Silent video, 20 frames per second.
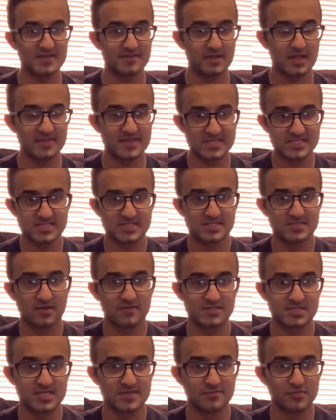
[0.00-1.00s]
And this is
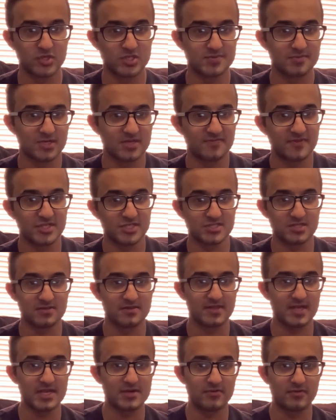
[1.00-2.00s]
obviously much more efficient
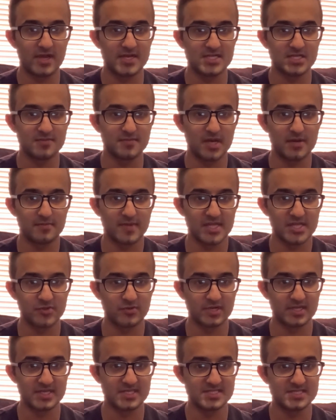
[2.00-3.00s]
than writing them out
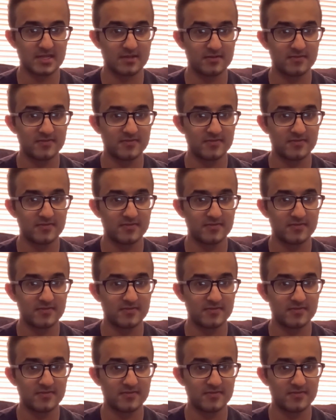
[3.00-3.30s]
manually yourself.